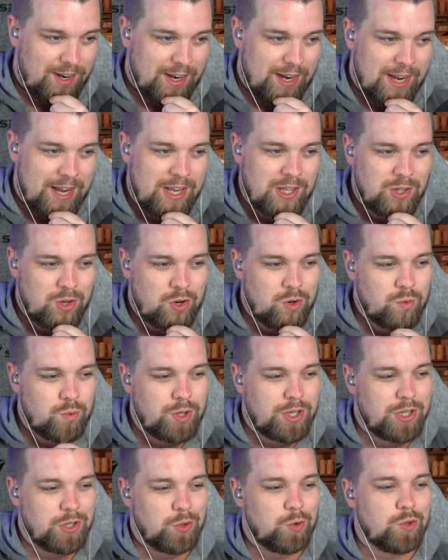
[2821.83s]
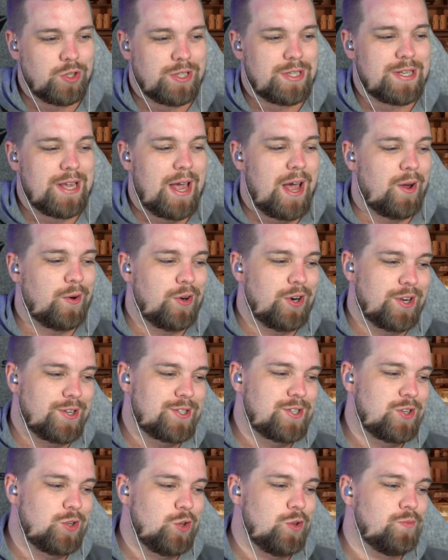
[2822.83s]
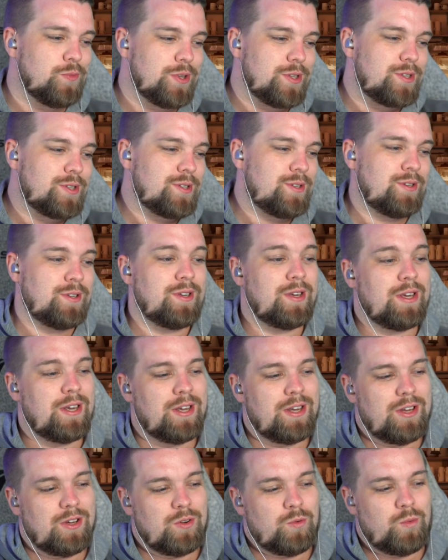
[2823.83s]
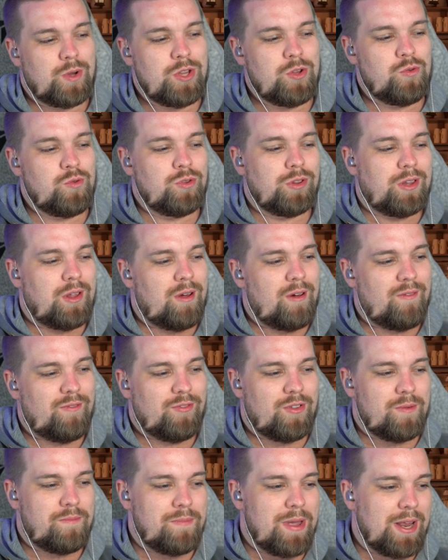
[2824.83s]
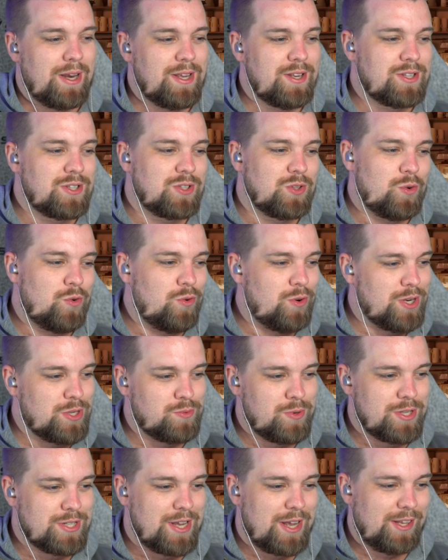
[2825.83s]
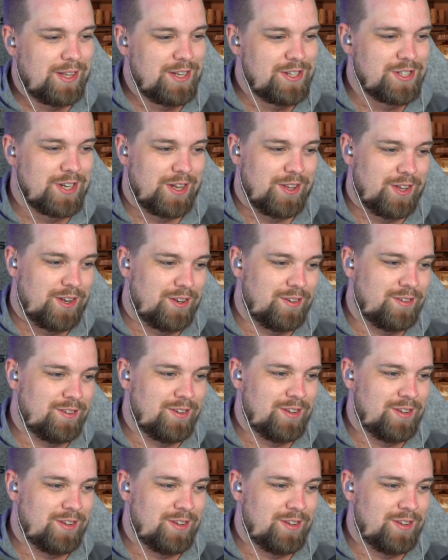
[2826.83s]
How long will you look down on us humans when you love the many stories we tell each other?